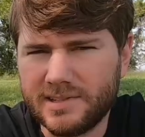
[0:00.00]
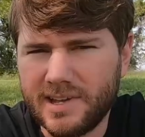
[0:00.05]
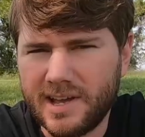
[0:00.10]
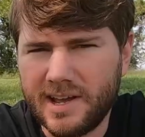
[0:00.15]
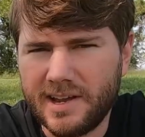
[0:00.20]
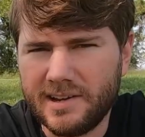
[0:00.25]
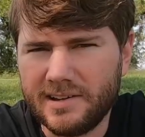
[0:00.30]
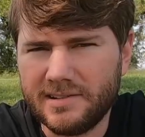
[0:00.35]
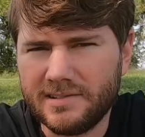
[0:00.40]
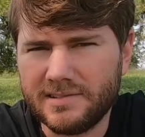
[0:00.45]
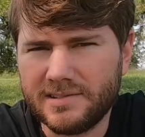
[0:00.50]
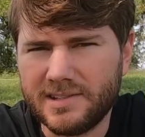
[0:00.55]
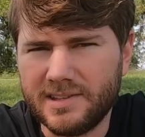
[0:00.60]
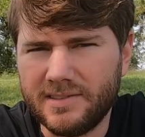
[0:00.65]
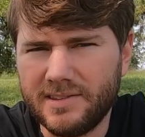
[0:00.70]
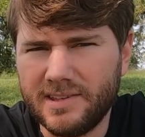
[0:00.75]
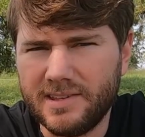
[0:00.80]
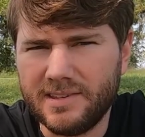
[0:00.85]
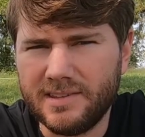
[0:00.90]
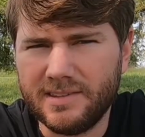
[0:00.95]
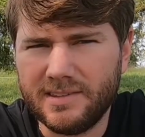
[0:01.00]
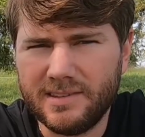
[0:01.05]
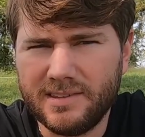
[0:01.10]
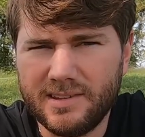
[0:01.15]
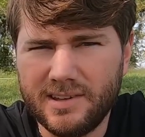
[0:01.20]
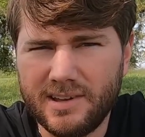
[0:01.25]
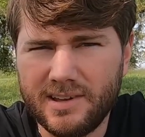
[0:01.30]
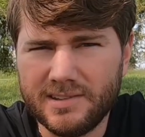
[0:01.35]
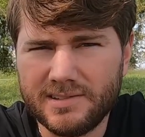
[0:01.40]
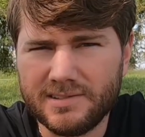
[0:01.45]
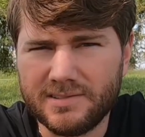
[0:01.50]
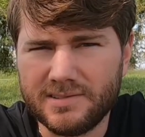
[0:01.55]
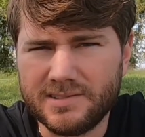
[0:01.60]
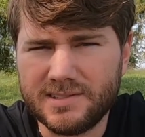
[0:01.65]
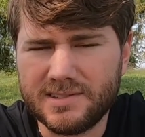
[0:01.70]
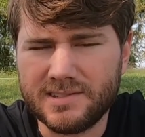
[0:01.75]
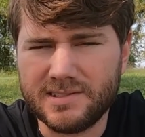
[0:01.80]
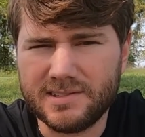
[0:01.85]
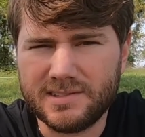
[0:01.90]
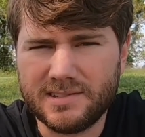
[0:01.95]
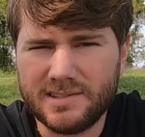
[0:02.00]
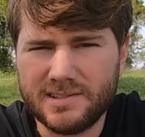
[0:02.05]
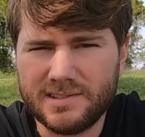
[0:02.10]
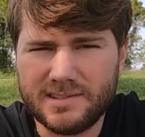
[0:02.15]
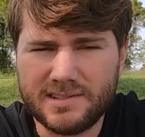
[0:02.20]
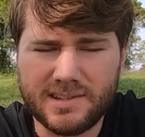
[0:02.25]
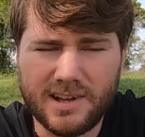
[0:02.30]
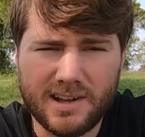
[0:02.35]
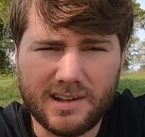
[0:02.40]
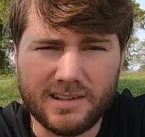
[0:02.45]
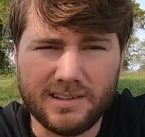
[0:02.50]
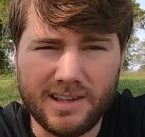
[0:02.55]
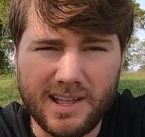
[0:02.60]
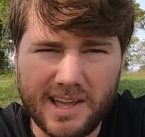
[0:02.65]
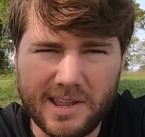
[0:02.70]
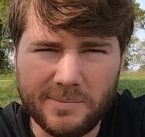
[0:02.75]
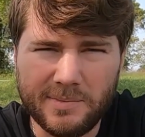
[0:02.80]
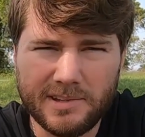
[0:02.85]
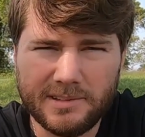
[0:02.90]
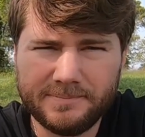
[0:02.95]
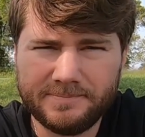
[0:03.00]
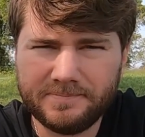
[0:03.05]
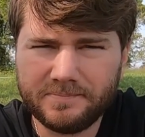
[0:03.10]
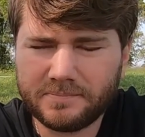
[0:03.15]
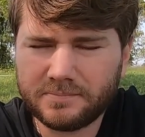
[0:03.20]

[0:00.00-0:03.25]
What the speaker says: the tires, and then also it's the stock alignment.